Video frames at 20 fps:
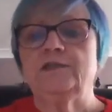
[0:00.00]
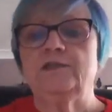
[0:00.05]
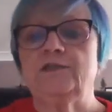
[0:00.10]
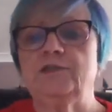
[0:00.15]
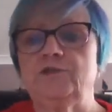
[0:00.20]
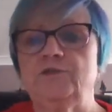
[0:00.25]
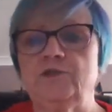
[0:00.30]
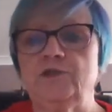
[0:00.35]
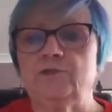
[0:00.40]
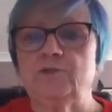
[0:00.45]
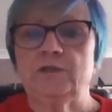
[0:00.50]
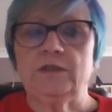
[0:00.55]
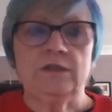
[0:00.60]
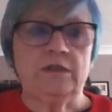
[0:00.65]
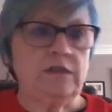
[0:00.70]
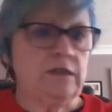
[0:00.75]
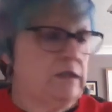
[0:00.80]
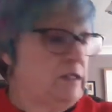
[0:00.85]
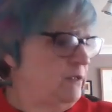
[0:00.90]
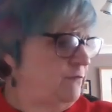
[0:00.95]

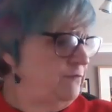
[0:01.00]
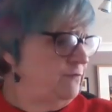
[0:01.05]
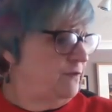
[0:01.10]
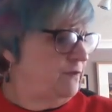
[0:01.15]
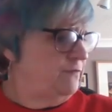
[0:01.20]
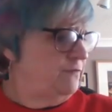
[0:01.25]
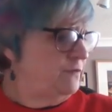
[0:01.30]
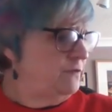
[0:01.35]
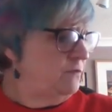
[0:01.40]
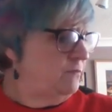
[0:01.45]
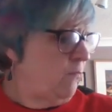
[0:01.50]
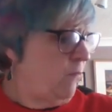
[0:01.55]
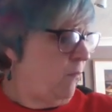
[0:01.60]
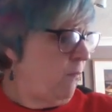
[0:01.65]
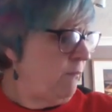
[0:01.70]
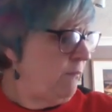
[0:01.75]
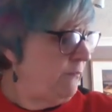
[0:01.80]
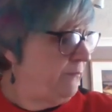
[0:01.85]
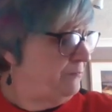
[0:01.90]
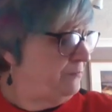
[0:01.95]
Usual kerfuffle.
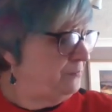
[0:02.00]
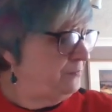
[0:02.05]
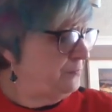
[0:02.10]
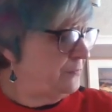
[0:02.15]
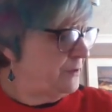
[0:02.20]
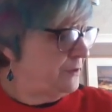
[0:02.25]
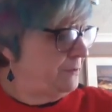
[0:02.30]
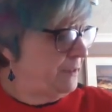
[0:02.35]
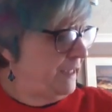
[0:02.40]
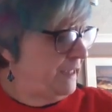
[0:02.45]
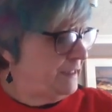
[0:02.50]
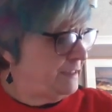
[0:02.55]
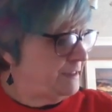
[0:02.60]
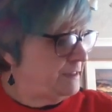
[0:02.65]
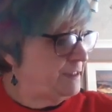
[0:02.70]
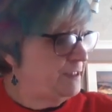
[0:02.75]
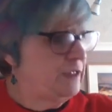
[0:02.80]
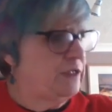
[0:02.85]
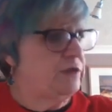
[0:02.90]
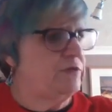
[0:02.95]
Okay,
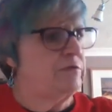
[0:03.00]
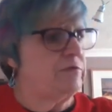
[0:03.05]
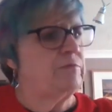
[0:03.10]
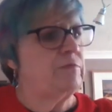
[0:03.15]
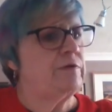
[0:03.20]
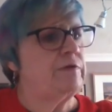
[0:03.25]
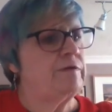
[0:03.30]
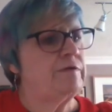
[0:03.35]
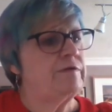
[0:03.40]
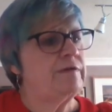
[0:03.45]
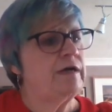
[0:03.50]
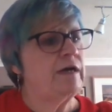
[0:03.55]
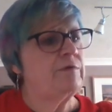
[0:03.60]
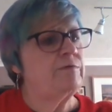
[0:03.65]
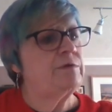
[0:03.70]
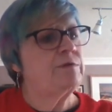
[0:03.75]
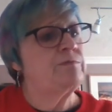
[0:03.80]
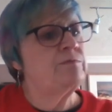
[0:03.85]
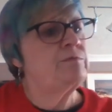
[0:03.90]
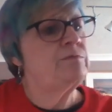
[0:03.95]
so that
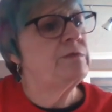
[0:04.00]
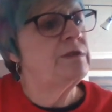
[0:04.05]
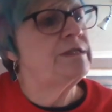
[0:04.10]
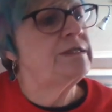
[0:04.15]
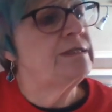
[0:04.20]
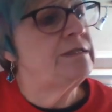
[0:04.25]
one,